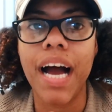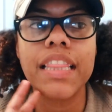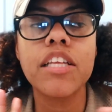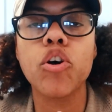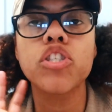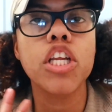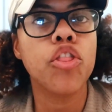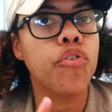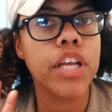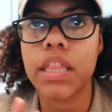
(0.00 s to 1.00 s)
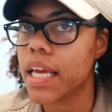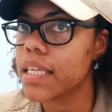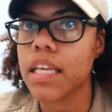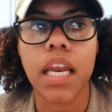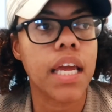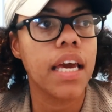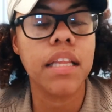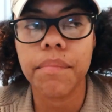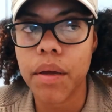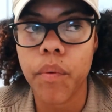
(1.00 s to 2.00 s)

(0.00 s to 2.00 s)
I think those are the 3 things that are killing me,